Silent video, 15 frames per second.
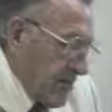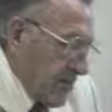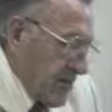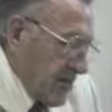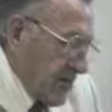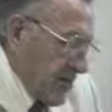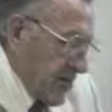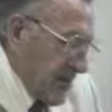So
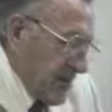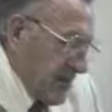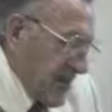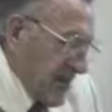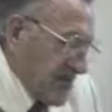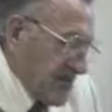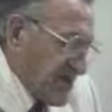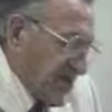the Lord
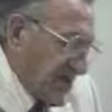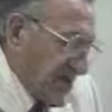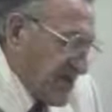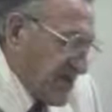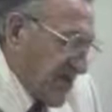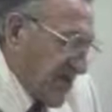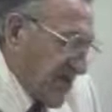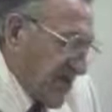himself says, him
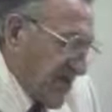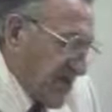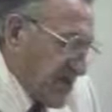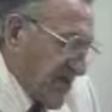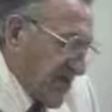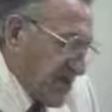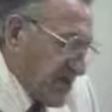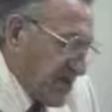the voice
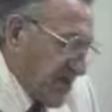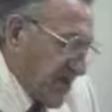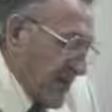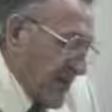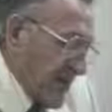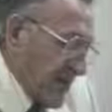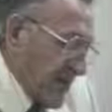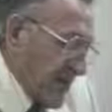of and
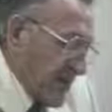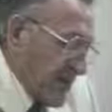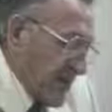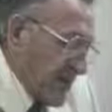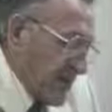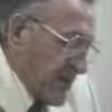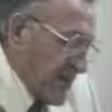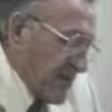trumpet God and dead in
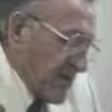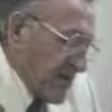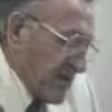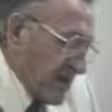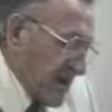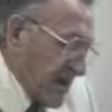Christ rise first.